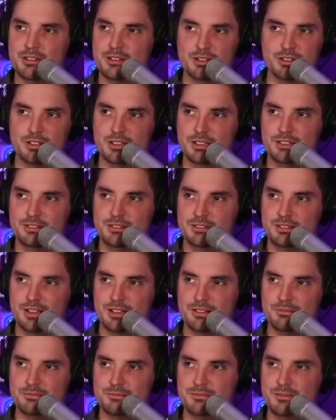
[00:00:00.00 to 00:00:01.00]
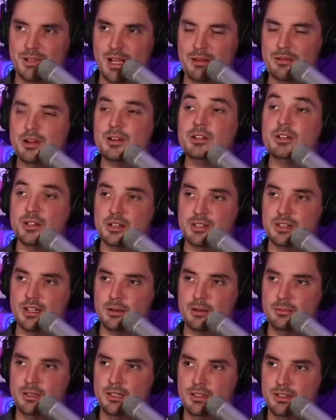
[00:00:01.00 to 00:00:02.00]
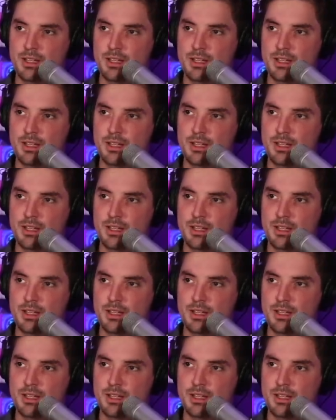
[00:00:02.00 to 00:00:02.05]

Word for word: good. I'm, uh, you go to therapy?